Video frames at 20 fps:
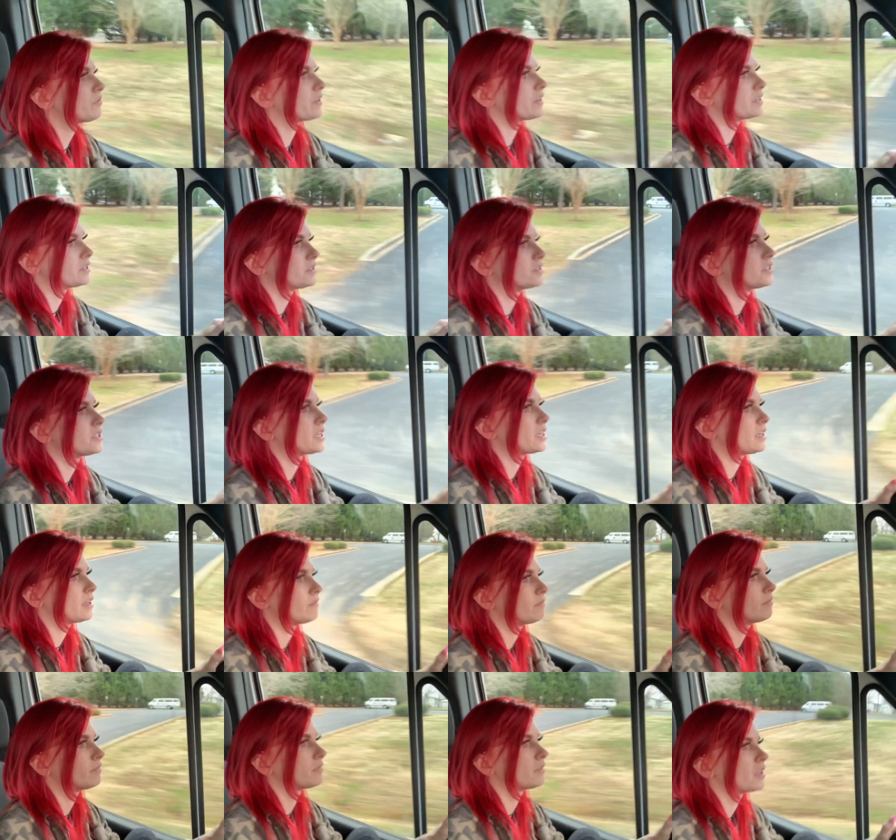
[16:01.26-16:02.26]
and to,
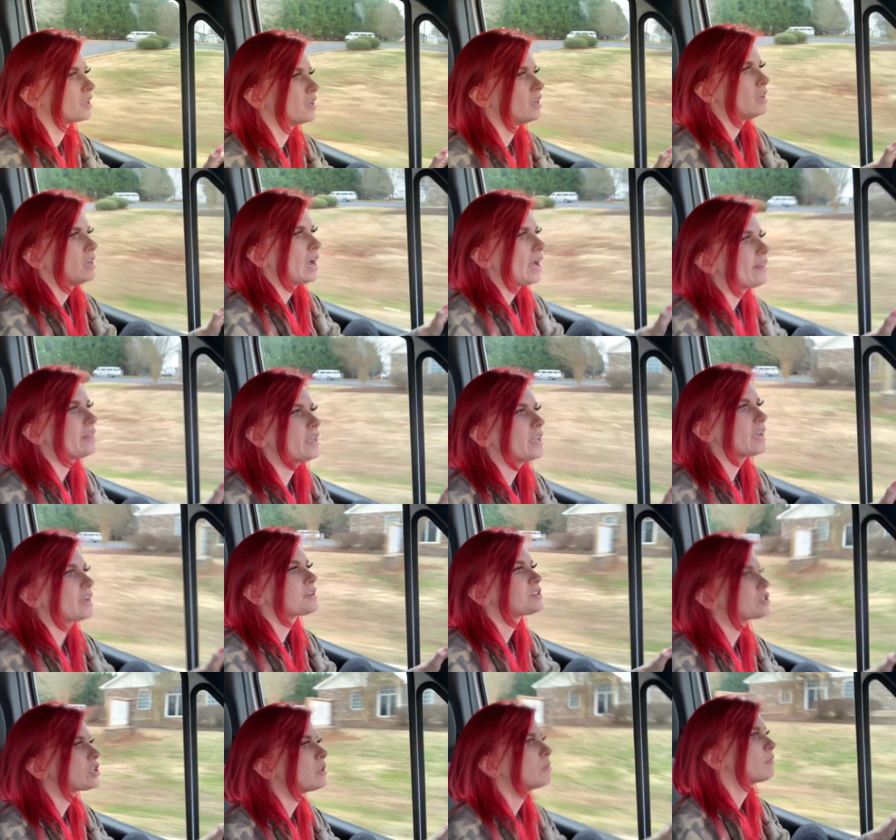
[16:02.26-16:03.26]
I think
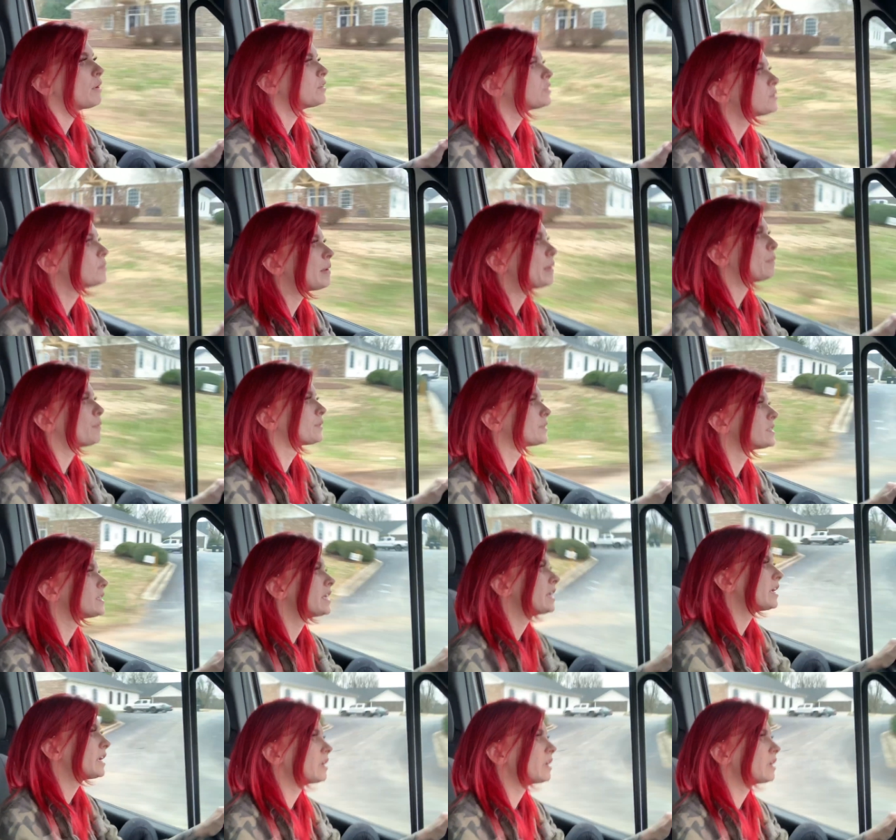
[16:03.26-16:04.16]
actually most people see it